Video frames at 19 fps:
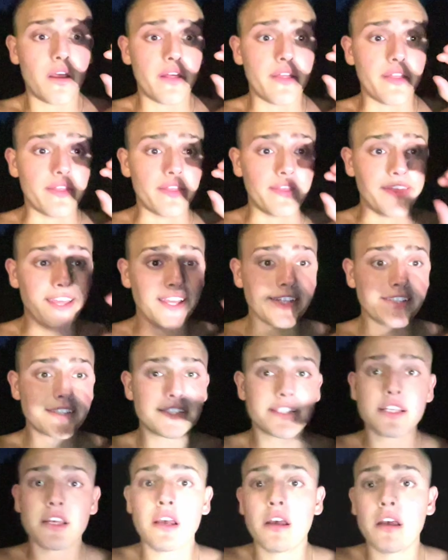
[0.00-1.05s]

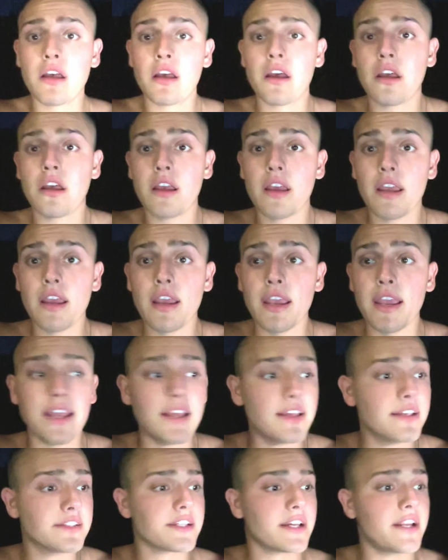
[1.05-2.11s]
this
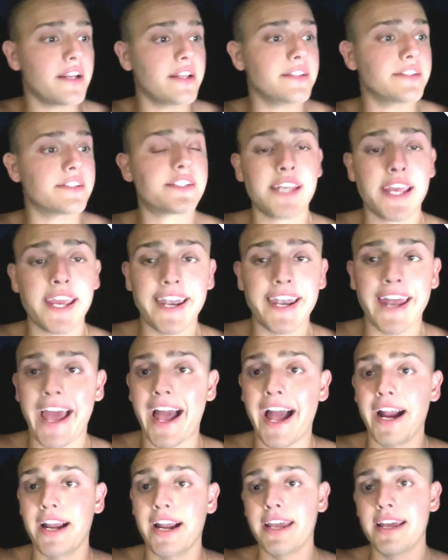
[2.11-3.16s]
is an insane
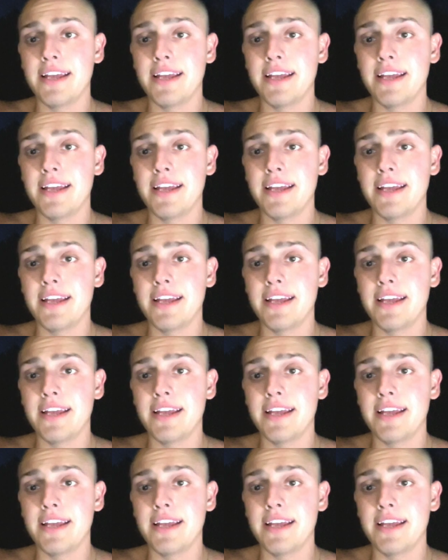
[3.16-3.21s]
hack.